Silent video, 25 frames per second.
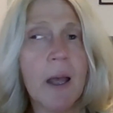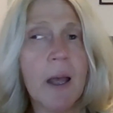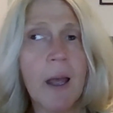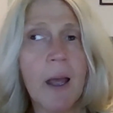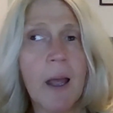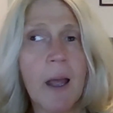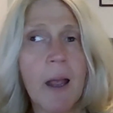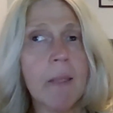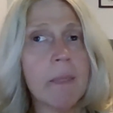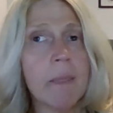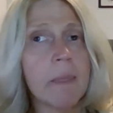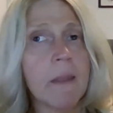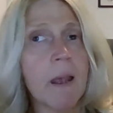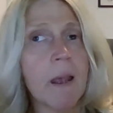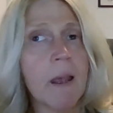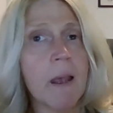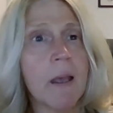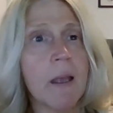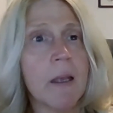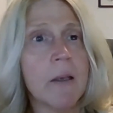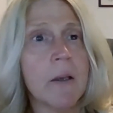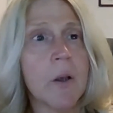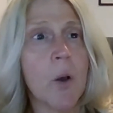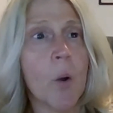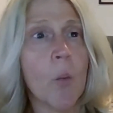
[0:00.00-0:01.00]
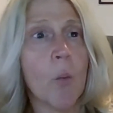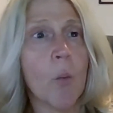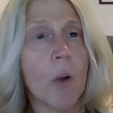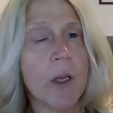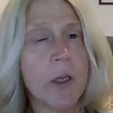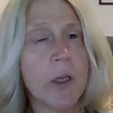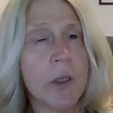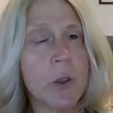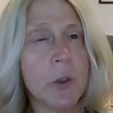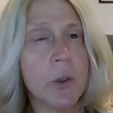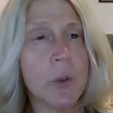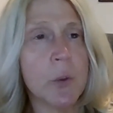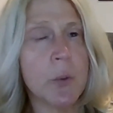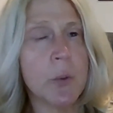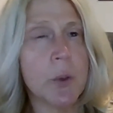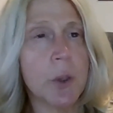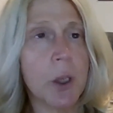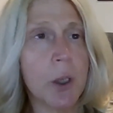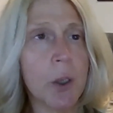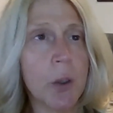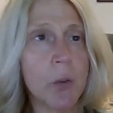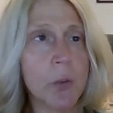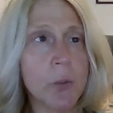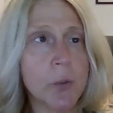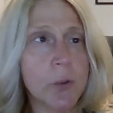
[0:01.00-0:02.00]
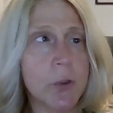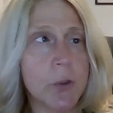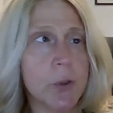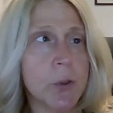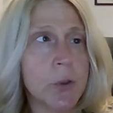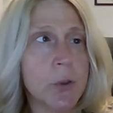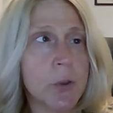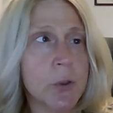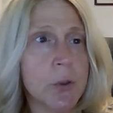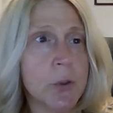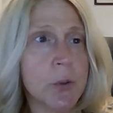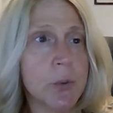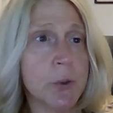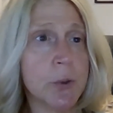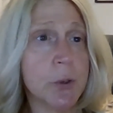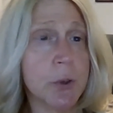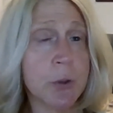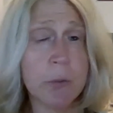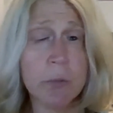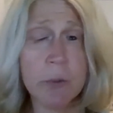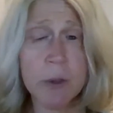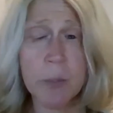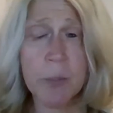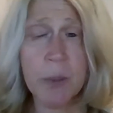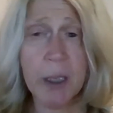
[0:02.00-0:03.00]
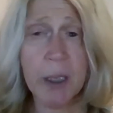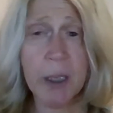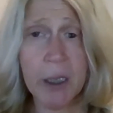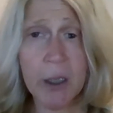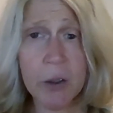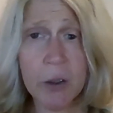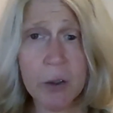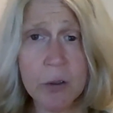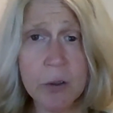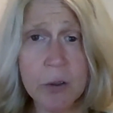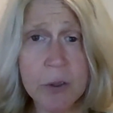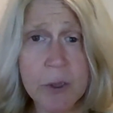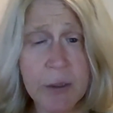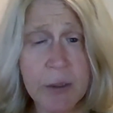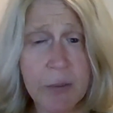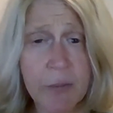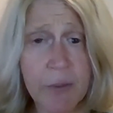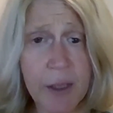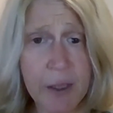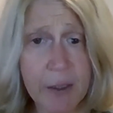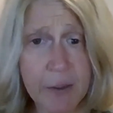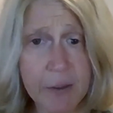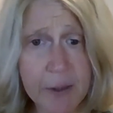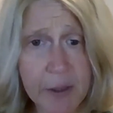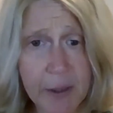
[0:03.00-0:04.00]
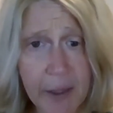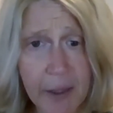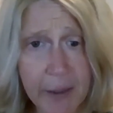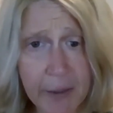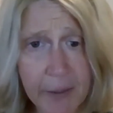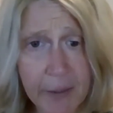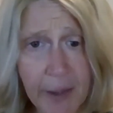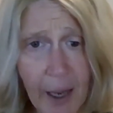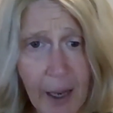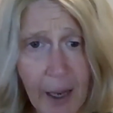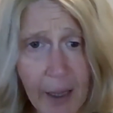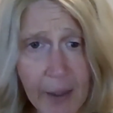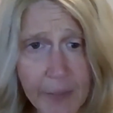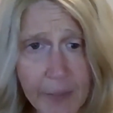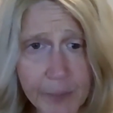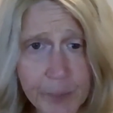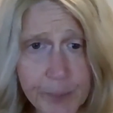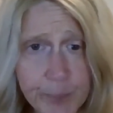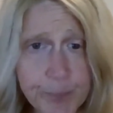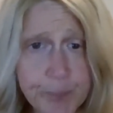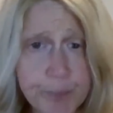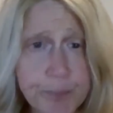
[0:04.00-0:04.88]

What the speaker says: And then when you go to do repairs and things like that,